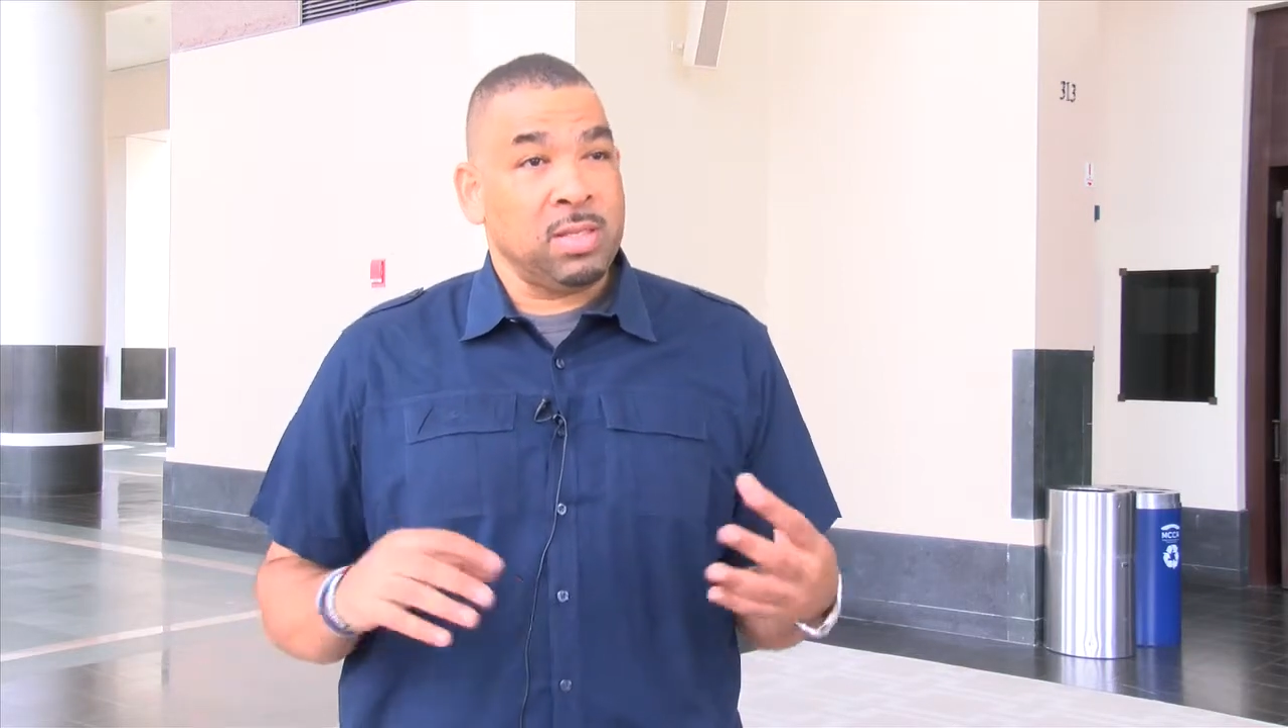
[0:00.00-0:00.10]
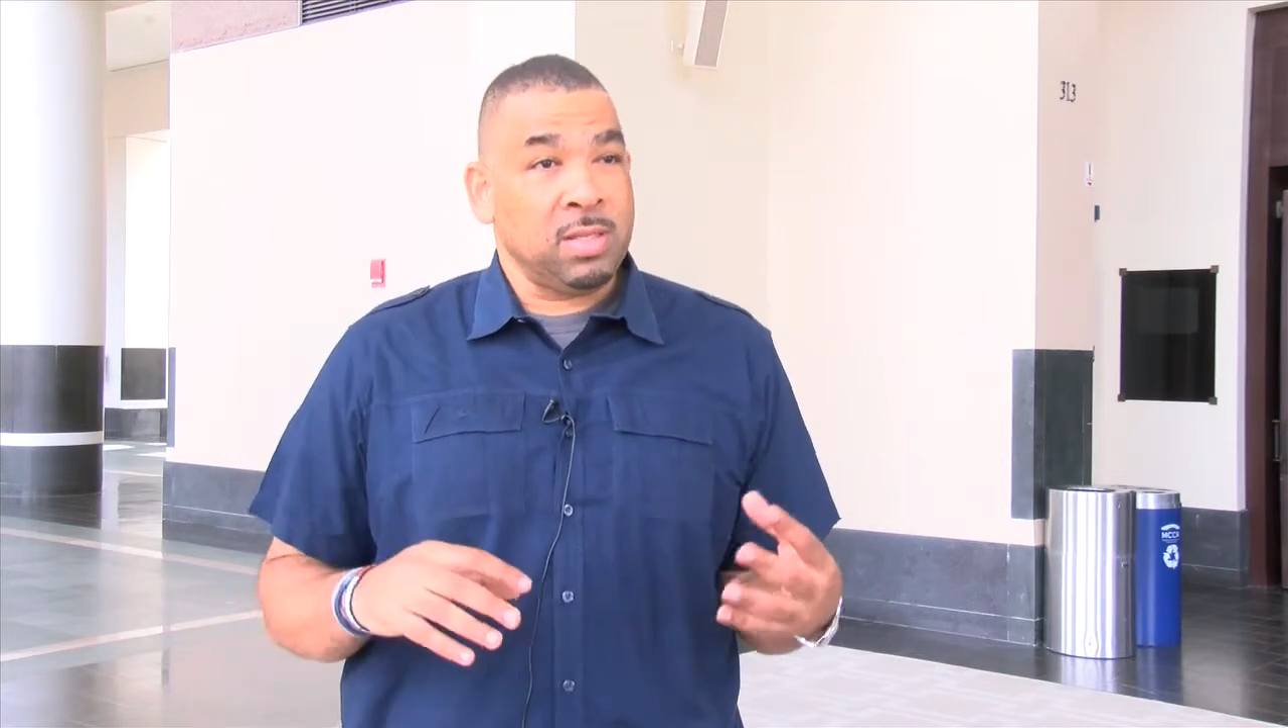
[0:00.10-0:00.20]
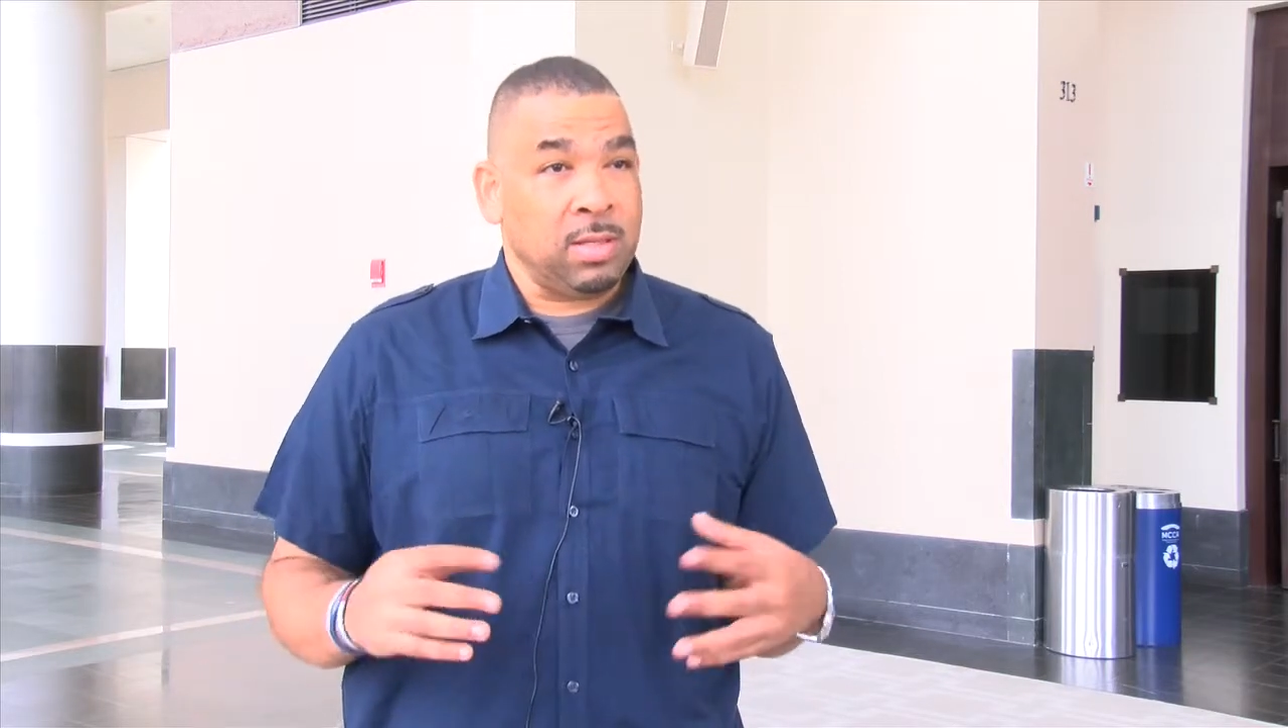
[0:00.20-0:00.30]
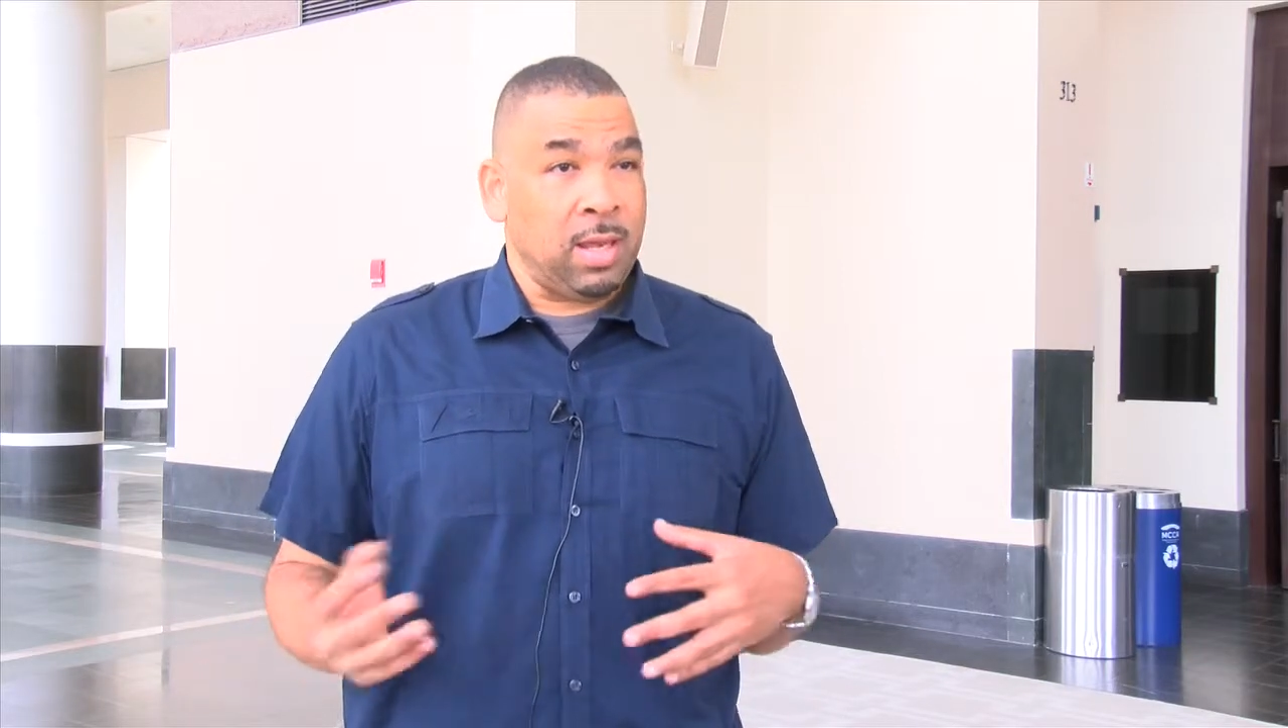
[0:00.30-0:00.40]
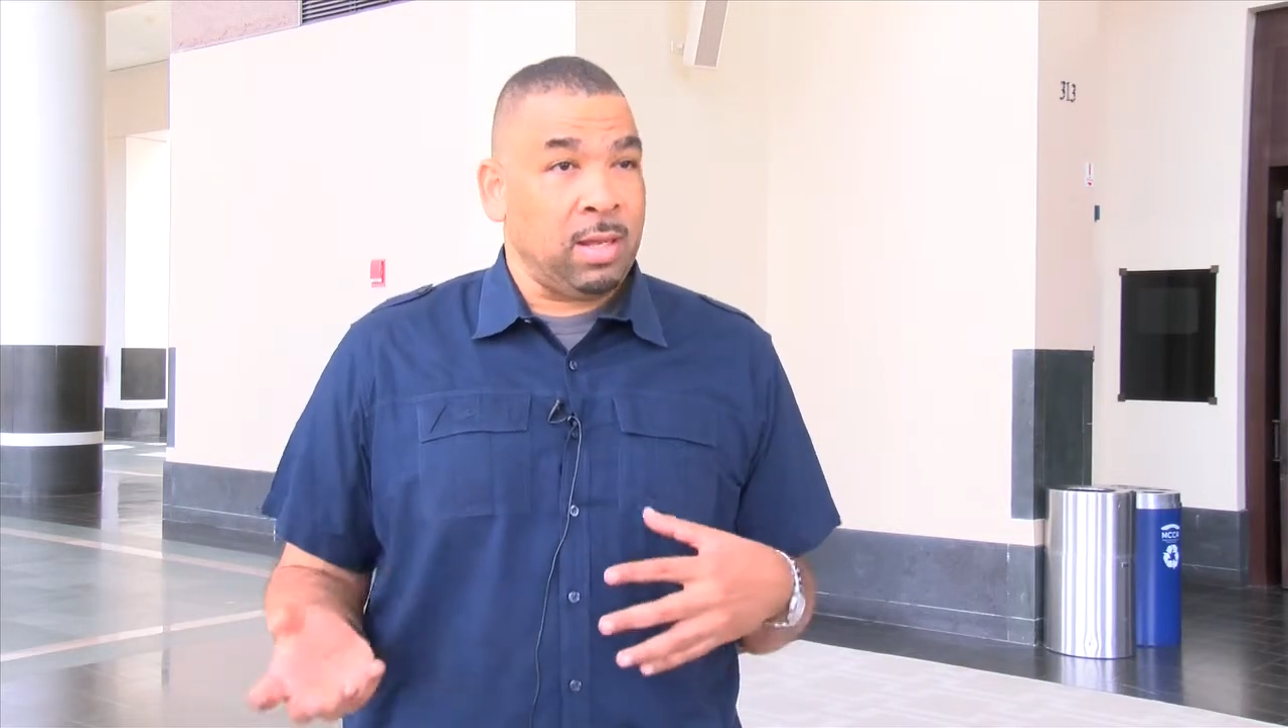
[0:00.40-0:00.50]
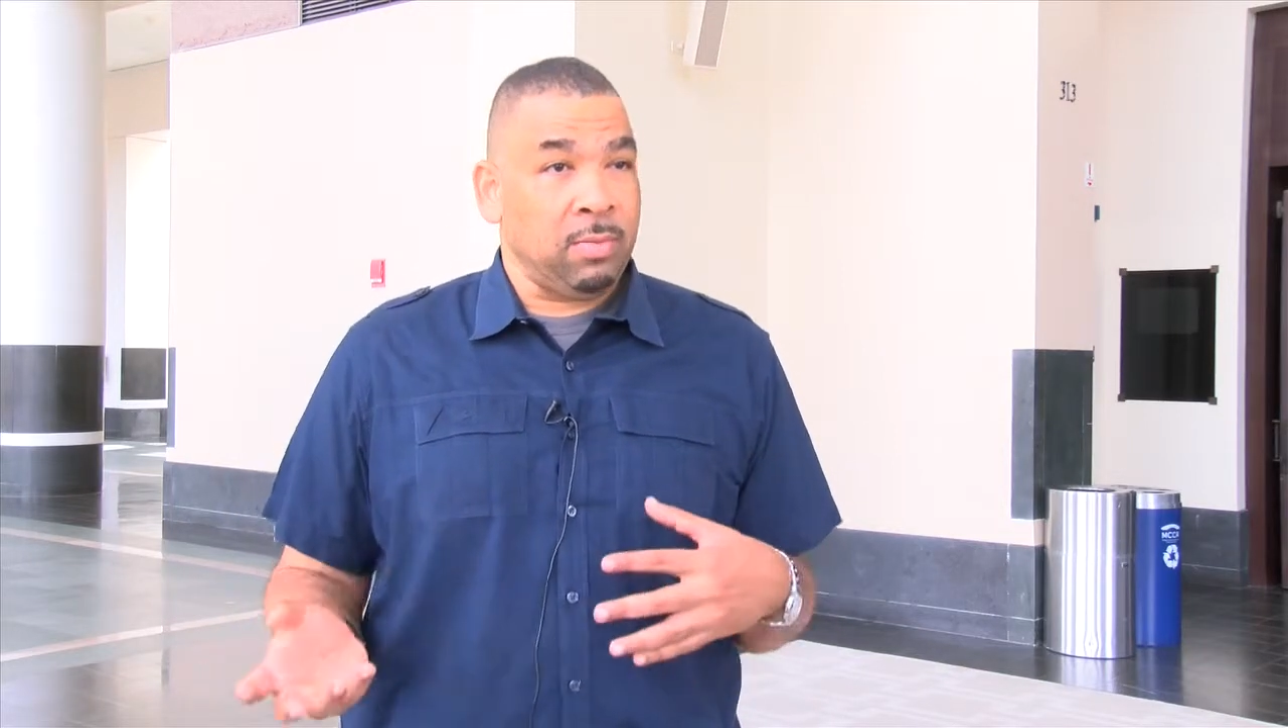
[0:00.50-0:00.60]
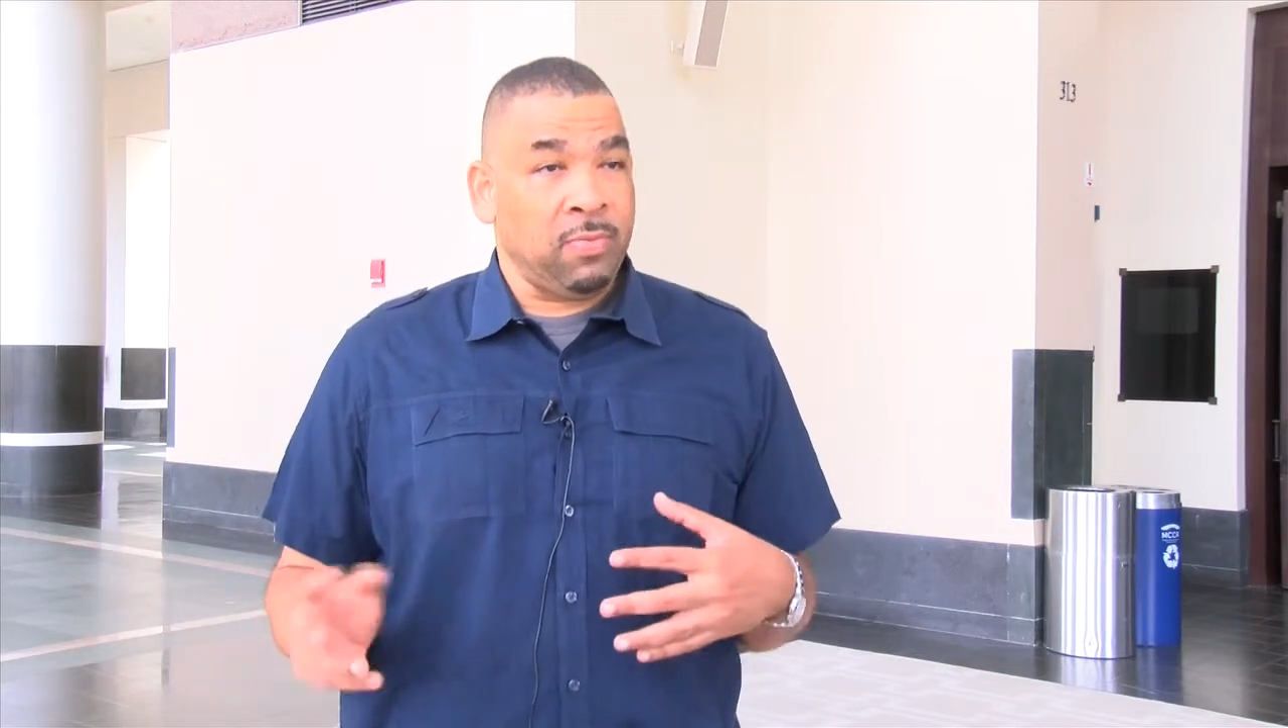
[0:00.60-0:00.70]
and